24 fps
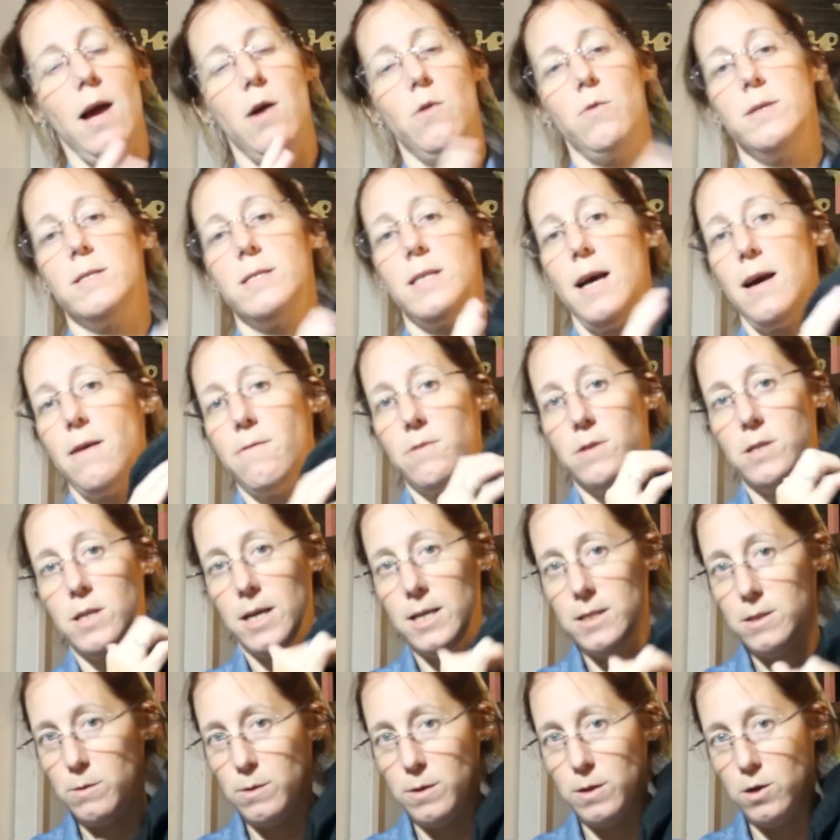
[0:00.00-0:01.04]
always
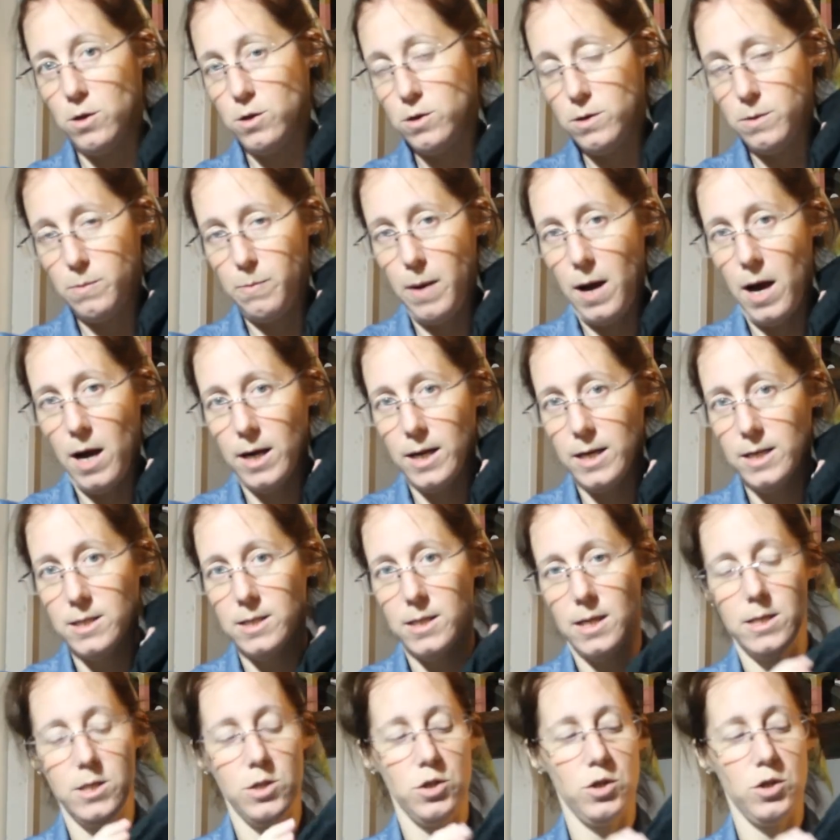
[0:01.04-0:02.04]
advertise when there's pockets on